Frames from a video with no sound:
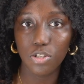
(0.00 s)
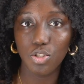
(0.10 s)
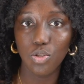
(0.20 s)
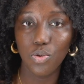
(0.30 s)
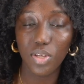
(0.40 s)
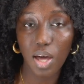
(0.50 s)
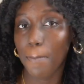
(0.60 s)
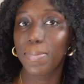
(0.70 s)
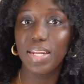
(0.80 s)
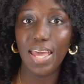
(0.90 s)
to the
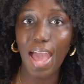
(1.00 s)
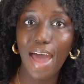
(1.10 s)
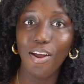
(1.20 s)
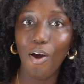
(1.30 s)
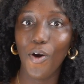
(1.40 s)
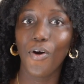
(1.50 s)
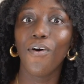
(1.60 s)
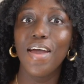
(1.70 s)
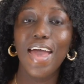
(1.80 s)
company at all.